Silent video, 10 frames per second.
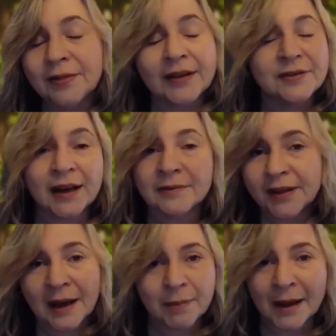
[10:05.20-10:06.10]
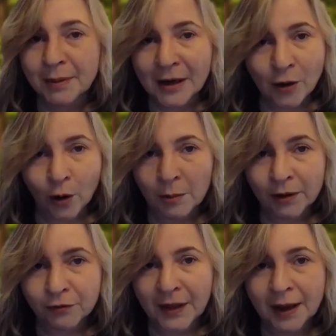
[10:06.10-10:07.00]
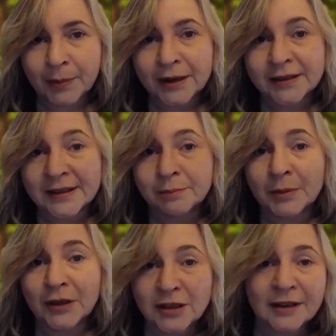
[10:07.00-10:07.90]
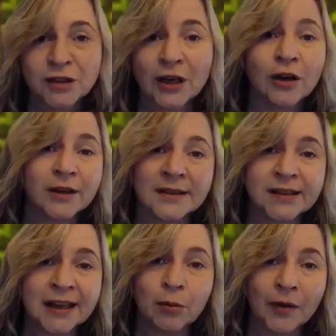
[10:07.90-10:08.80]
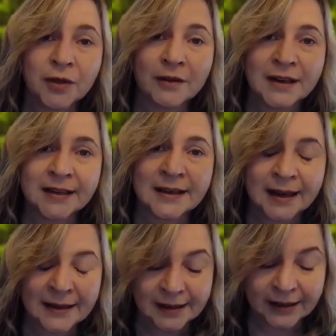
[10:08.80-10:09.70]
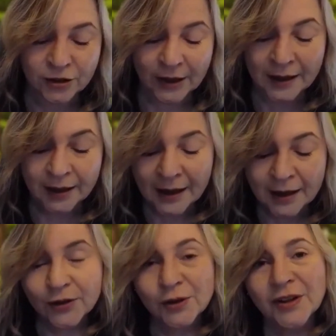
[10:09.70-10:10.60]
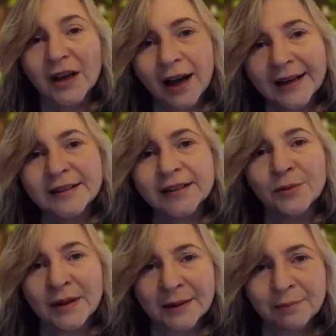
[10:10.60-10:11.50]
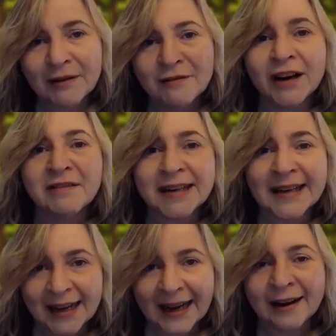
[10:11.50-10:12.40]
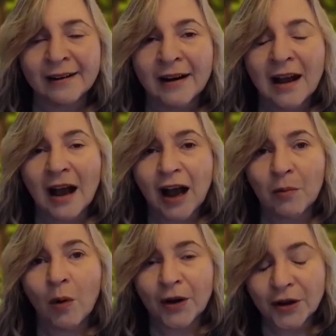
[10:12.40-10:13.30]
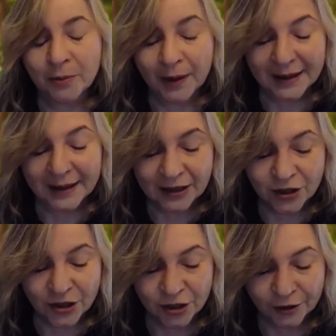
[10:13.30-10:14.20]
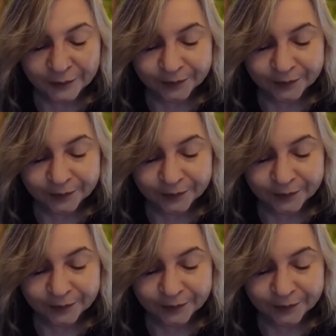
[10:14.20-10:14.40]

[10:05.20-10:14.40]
that might be normal for that person, but you'd have to look and see what they've eaten, etc. So the guidance will be very clear on what you might need to do.